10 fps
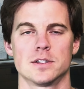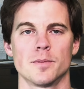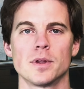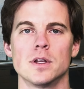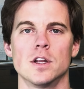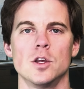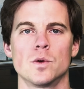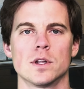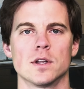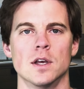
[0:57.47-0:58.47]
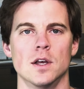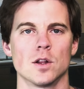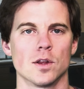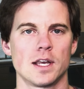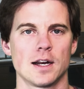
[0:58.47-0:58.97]
something that you can
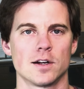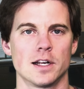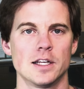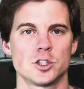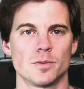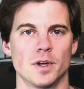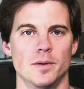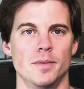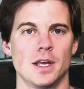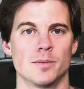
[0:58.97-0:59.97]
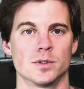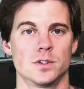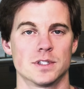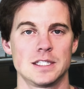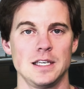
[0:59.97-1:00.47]
look at on an instrument and be able
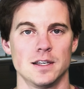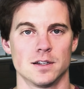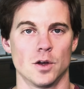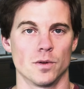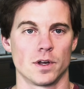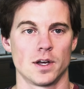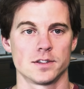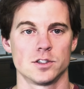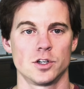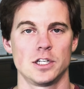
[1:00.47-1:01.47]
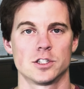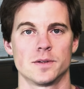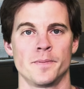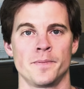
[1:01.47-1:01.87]
to see and know the concentration.